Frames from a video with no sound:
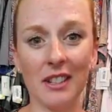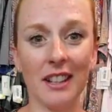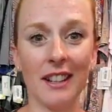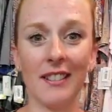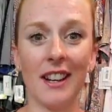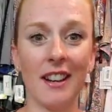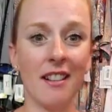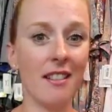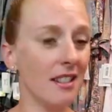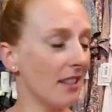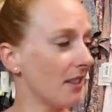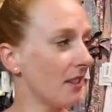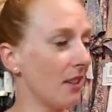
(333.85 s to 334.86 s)
and I've got all
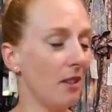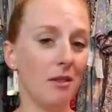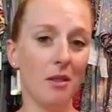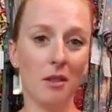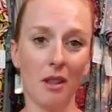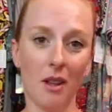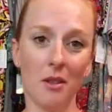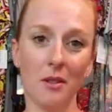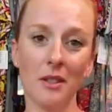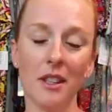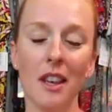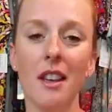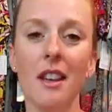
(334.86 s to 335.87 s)
these cute new clothes.